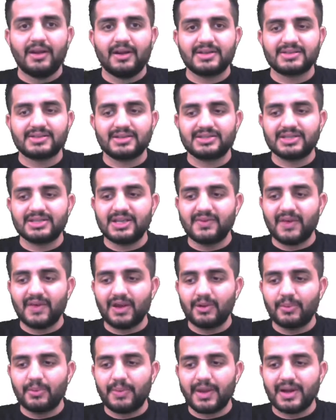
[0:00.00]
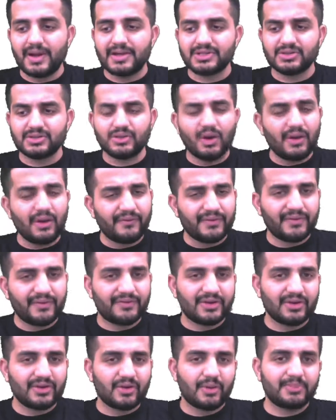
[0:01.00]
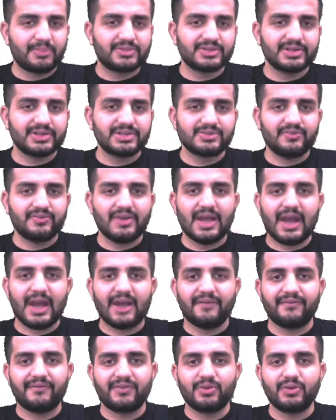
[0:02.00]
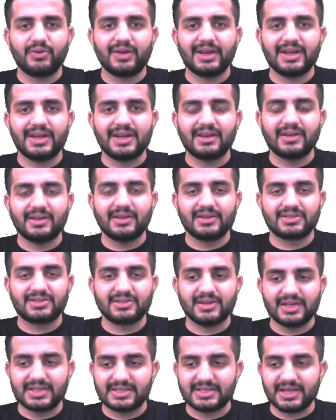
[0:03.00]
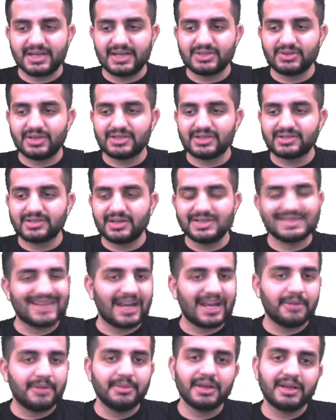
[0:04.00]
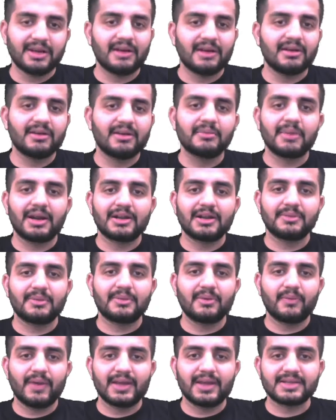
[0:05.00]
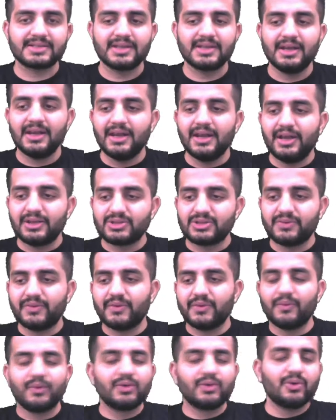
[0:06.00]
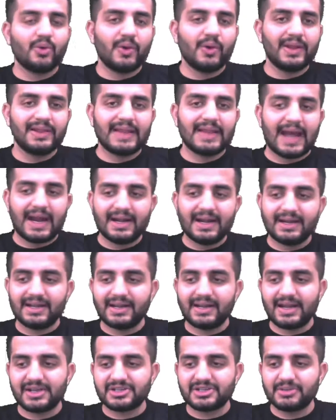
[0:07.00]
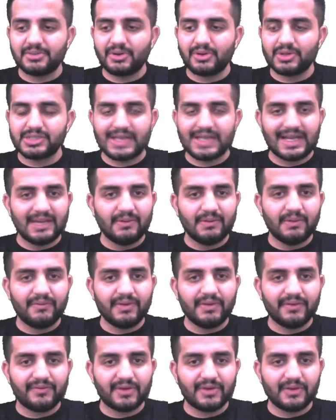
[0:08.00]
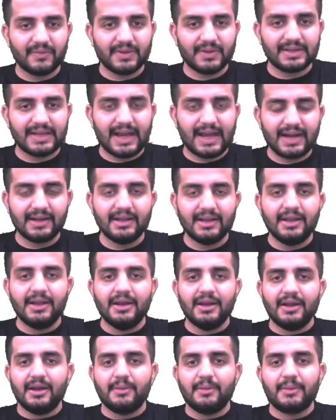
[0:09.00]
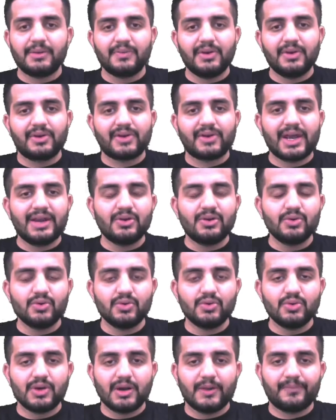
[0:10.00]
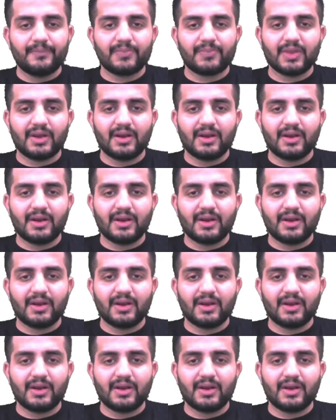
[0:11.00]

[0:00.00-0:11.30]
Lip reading: such key value pairs. A lot of different options we have to create a dictionaries, right? So dictionaries can be created in multiple ways. So we won't go in that direction because anyway we have covered that. But we'll try to,